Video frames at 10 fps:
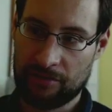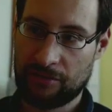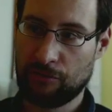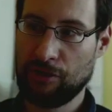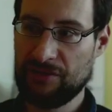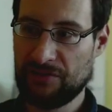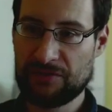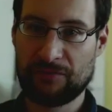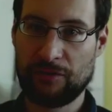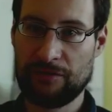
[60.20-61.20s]
only
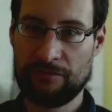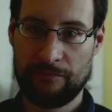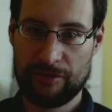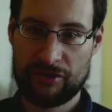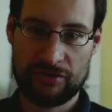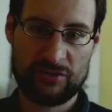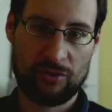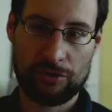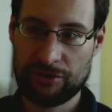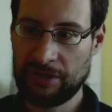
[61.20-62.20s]
this one, which is
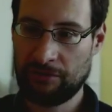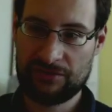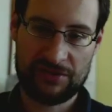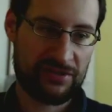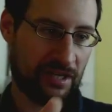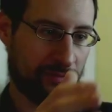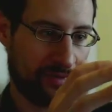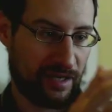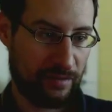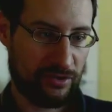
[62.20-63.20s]
all done on the
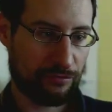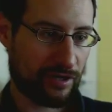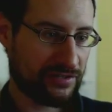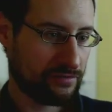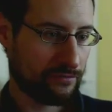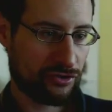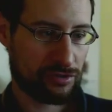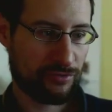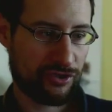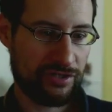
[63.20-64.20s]
same AMD Ryzen virtual
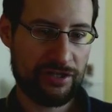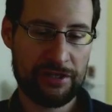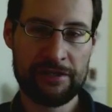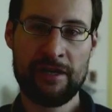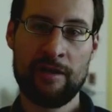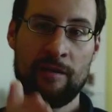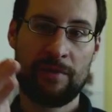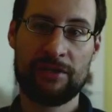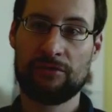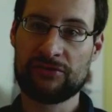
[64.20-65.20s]
machine here,
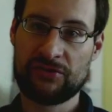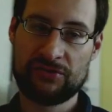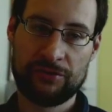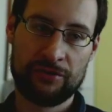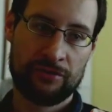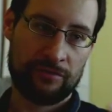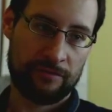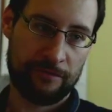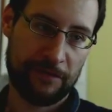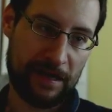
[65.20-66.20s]
but also the
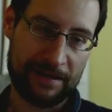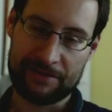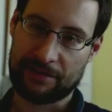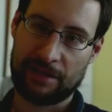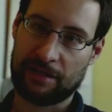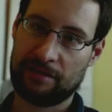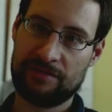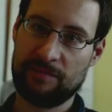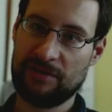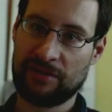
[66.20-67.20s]
vast, like in
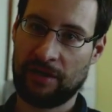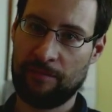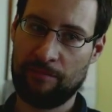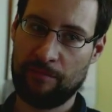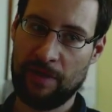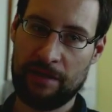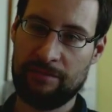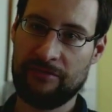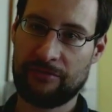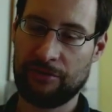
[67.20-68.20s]
the meantime,
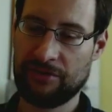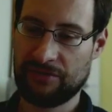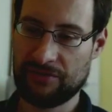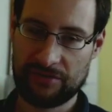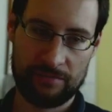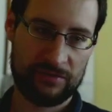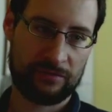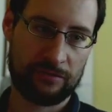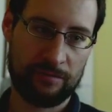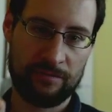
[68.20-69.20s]
maybe 30 systems
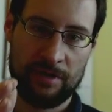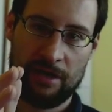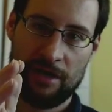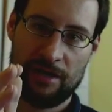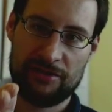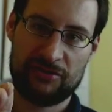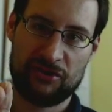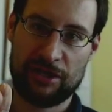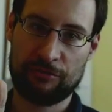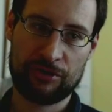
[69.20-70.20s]
from
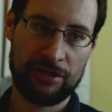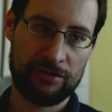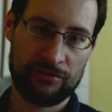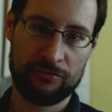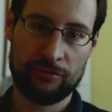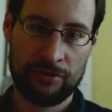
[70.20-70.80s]
SGI Octane to